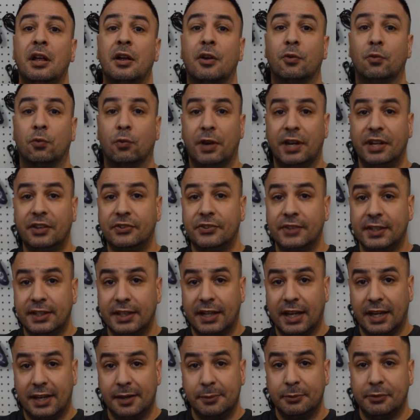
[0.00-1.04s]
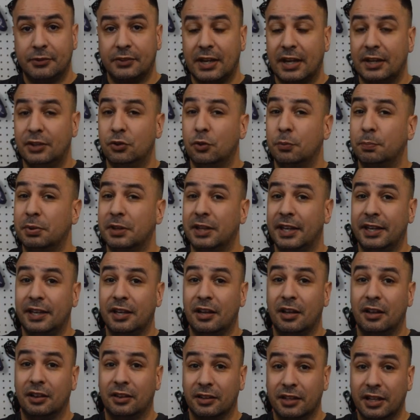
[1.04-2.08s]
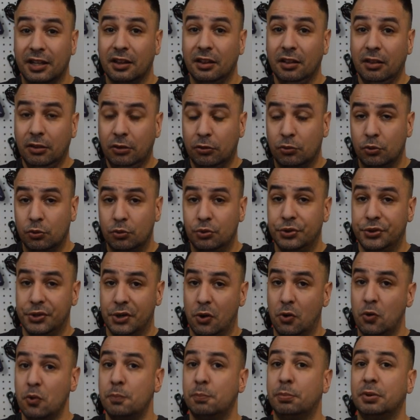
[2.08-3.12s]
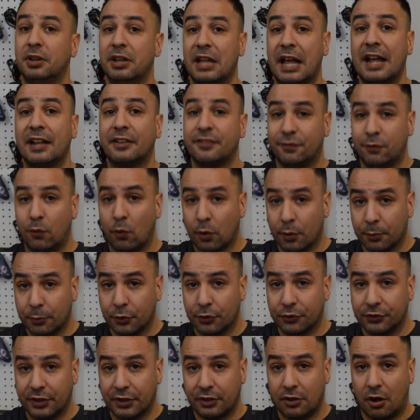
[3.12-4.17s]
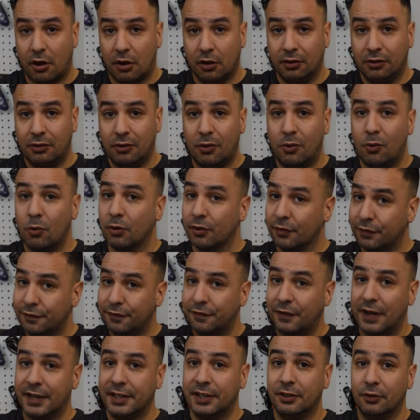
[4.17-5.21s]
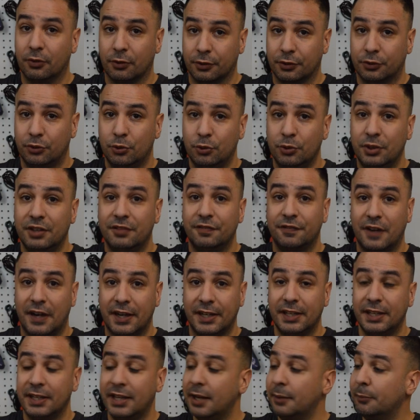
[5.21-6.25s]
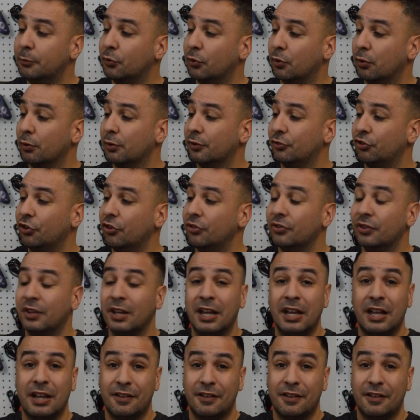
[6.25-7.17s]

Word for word: racing games and you play little to no platformers at all or fighting or 2D fighting games or just